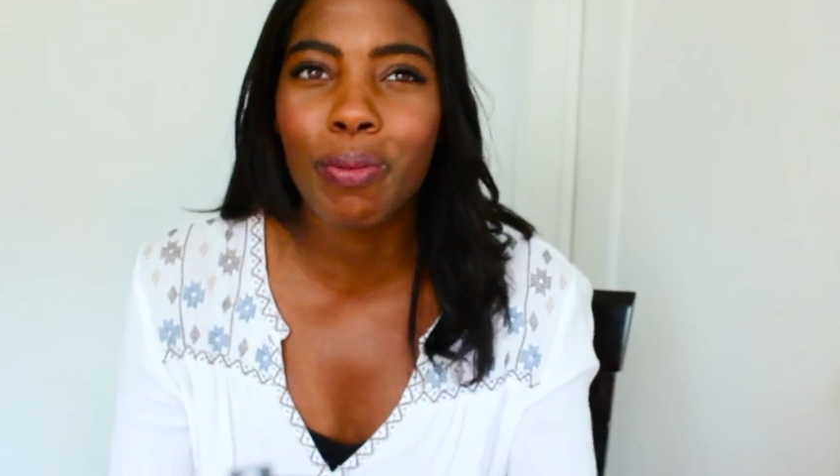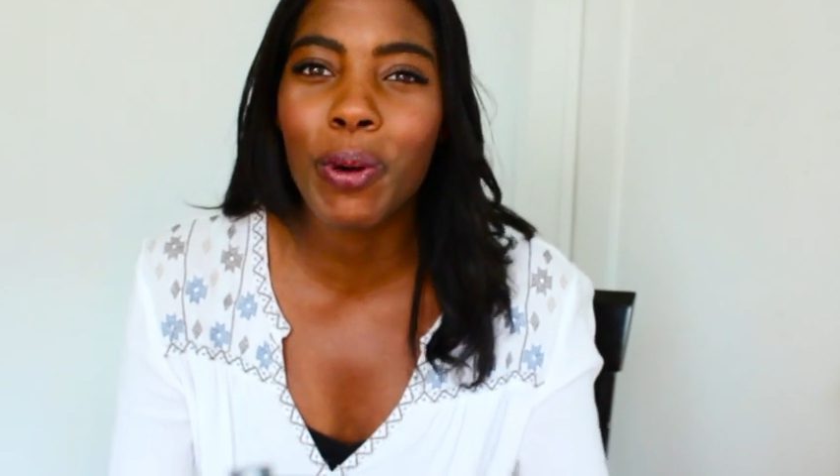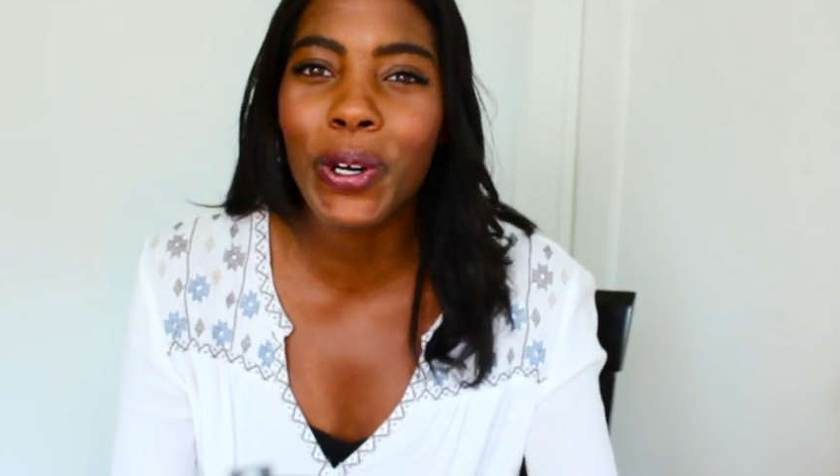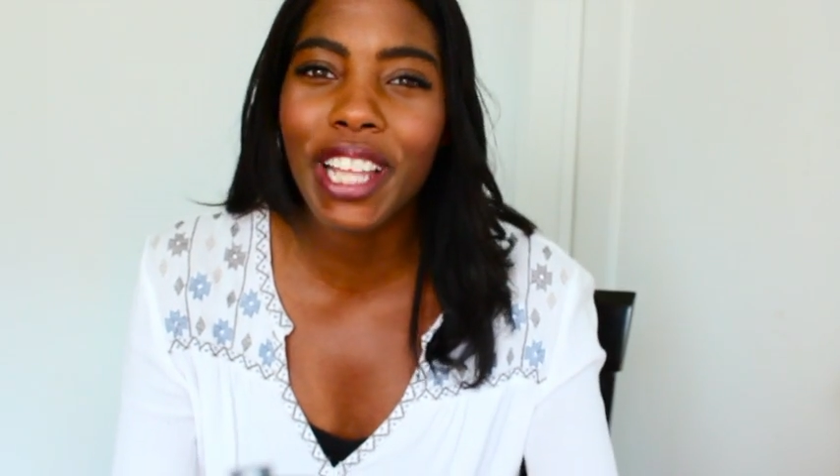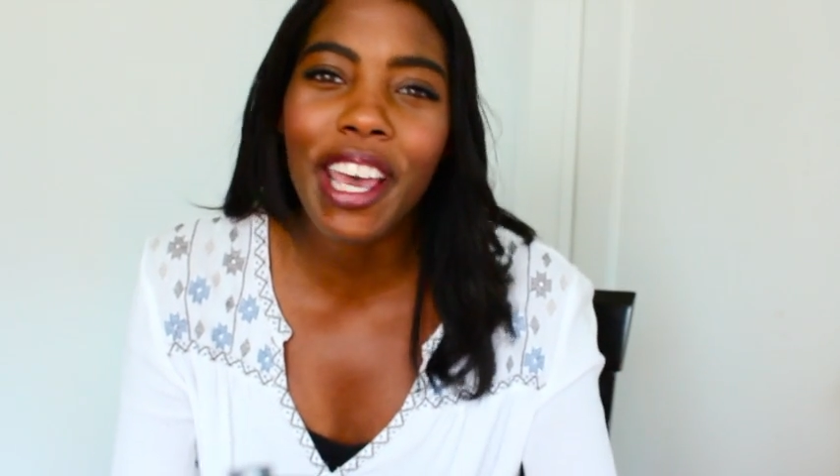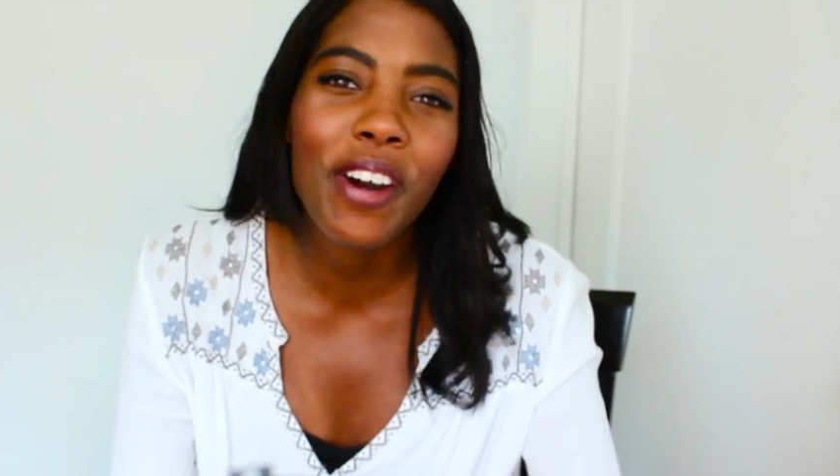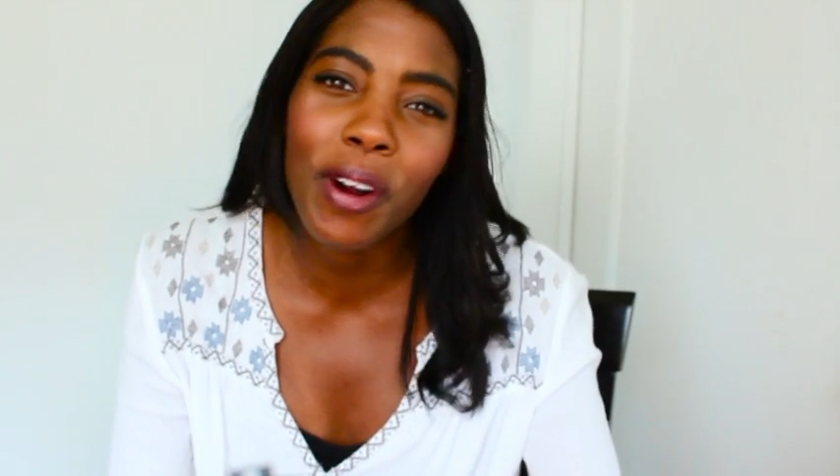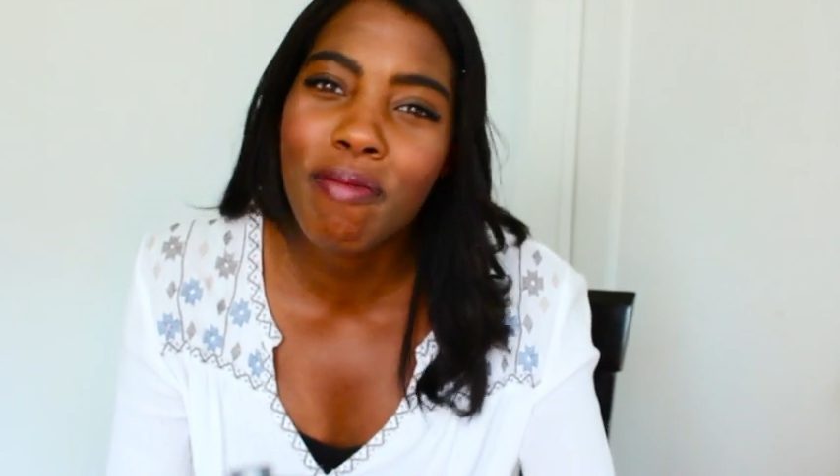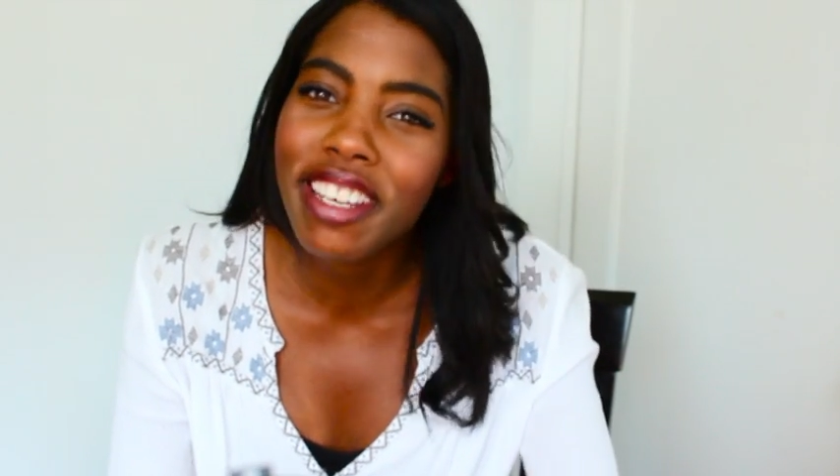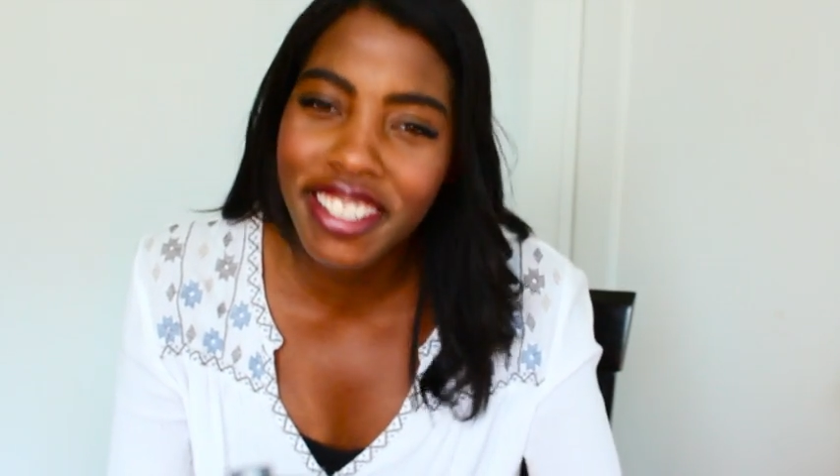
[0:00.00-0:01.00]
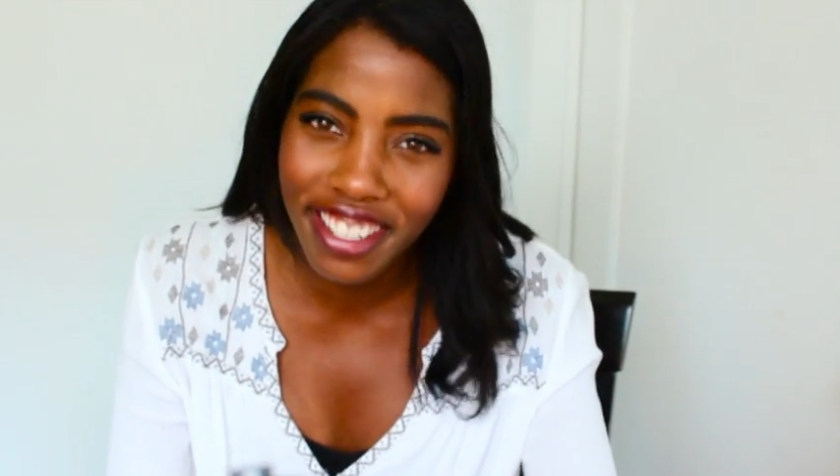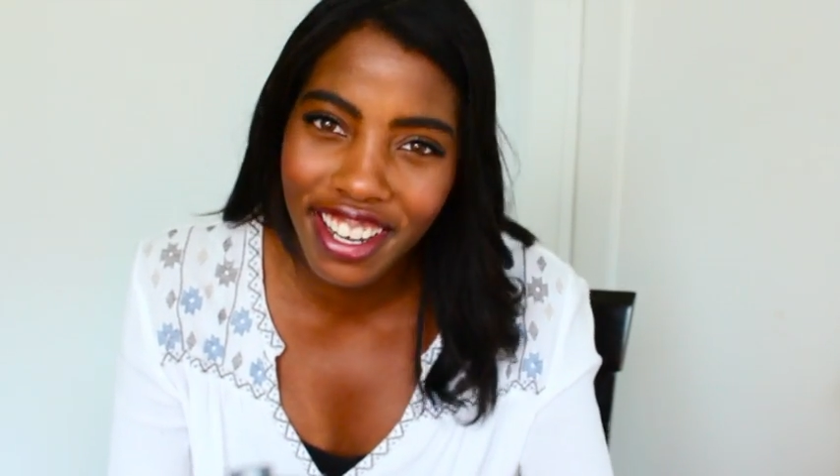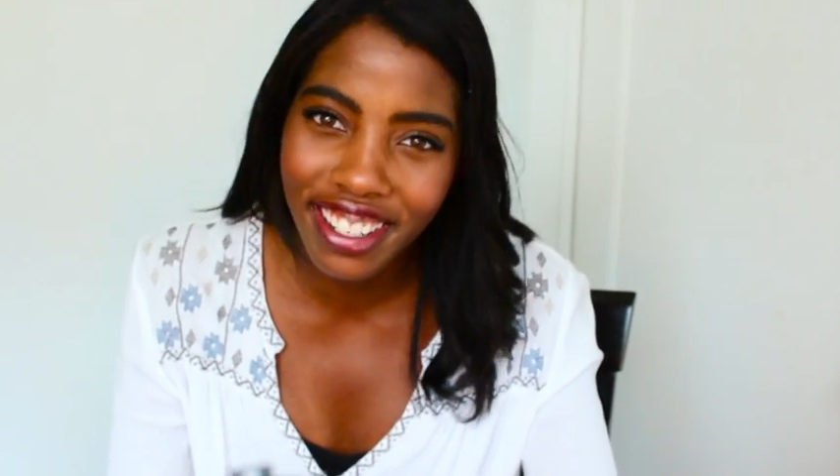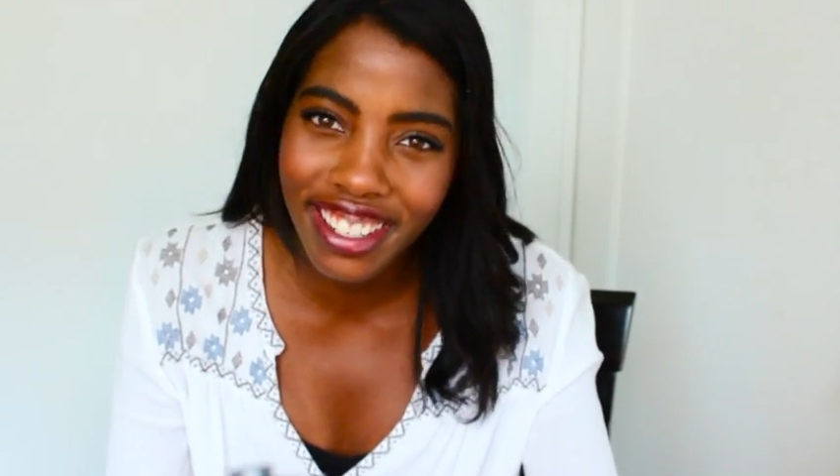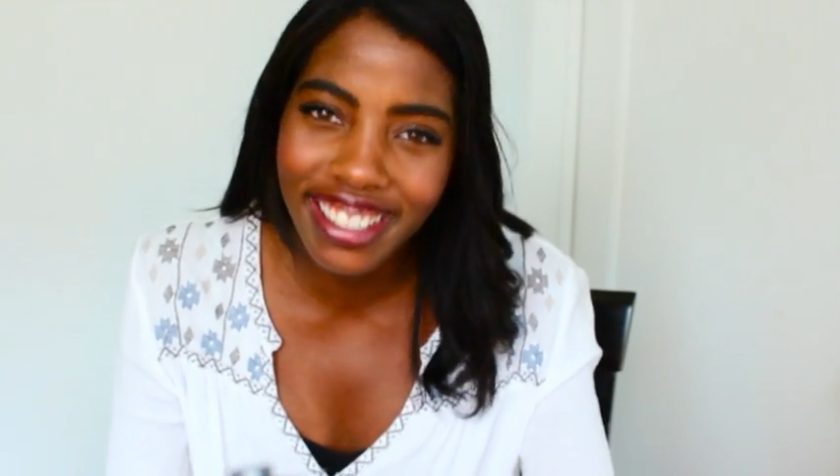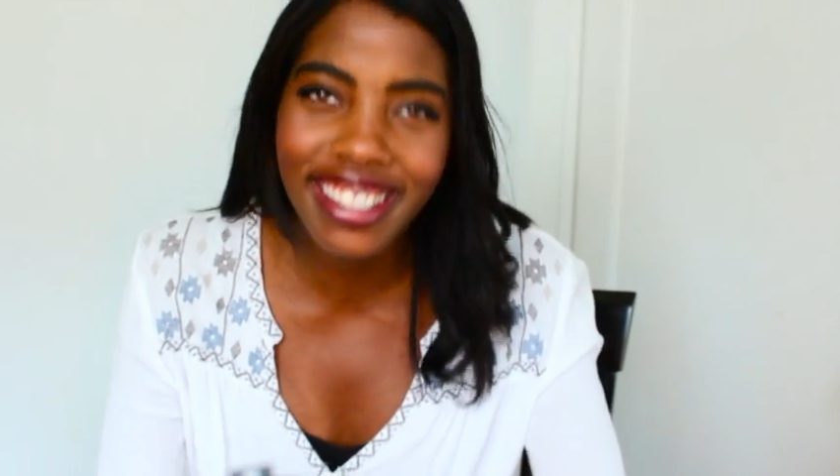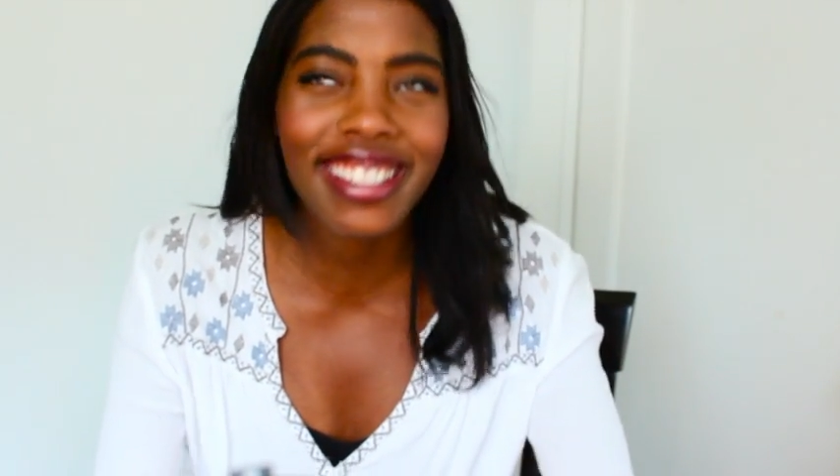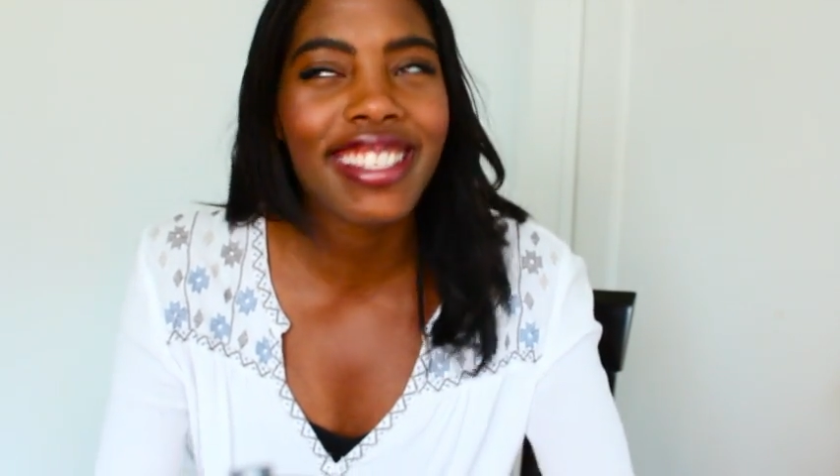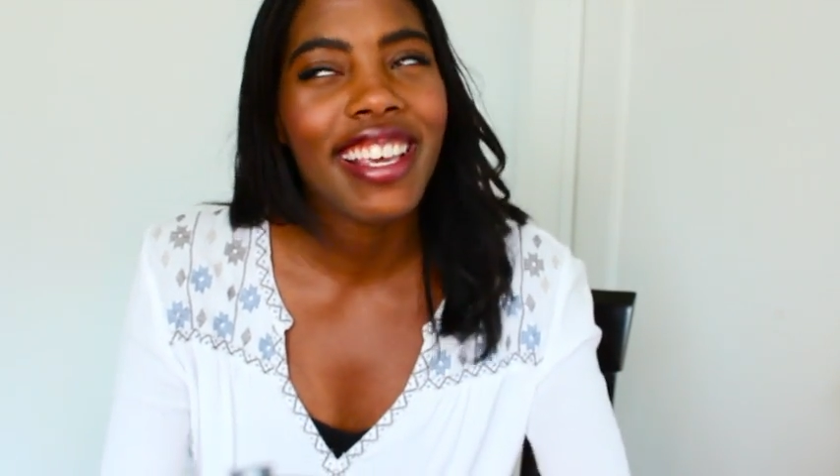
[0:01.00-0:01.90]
Chipotle or McDonald's.